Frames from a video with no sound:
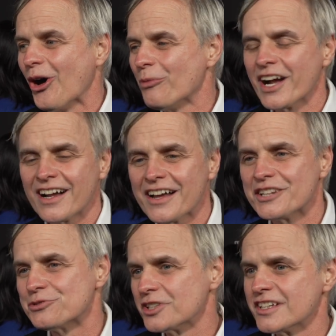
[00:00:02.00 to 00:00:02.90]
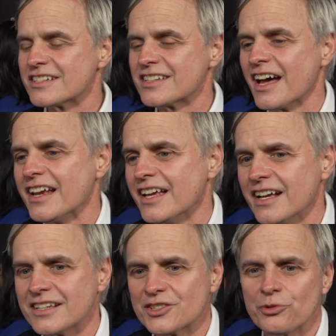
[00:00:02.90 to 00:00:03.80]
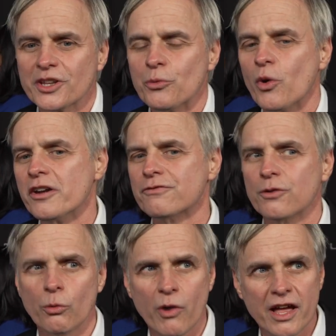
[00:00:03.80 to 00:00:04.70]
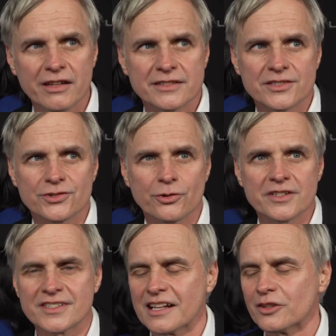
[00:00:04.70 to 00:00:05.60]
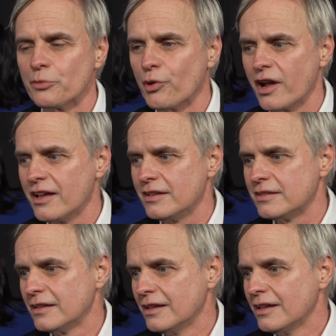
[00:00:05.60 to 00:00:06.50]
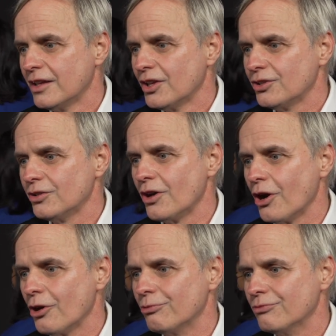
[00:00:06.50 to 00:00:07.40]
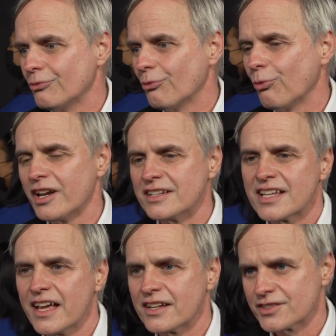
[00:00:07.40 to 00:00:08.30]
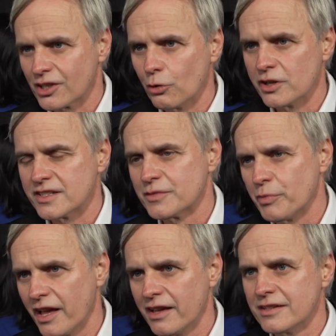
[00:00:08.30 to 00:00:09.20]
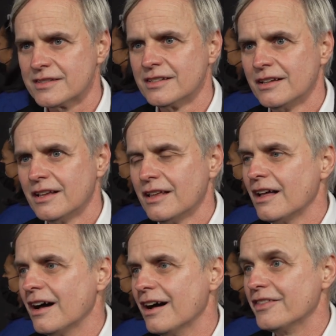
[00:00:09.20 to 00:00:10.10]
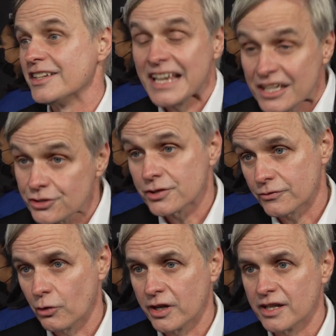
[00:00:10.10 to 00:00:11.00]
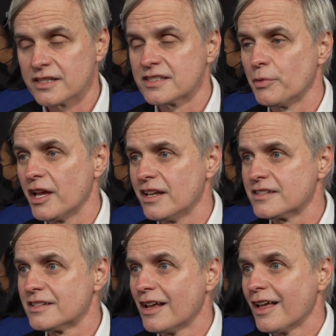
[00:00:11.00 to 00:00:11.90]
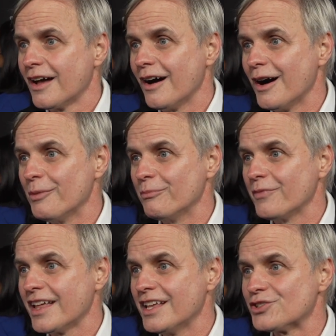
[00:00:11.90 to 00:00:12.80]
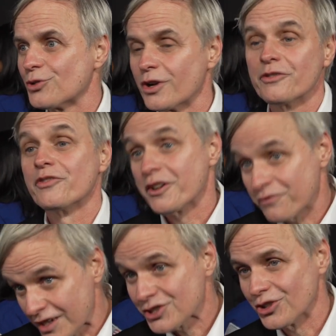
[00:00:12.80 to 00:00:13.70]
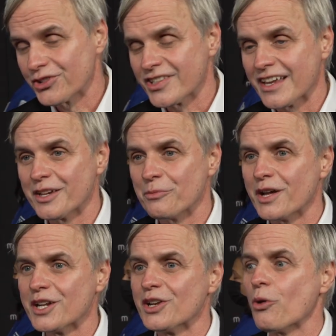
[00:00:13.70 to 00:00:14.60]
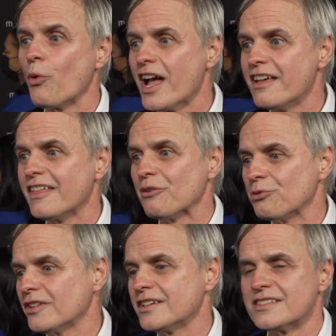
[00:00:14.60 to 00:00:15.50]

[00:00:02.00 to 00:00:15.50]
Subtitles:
Oh my God, it's really exciting. It's a really wonderful way to sort of celebrate, you know, what it takes to go into space, the dangers of going into space, in sort of a very fictional setting, but in a way that really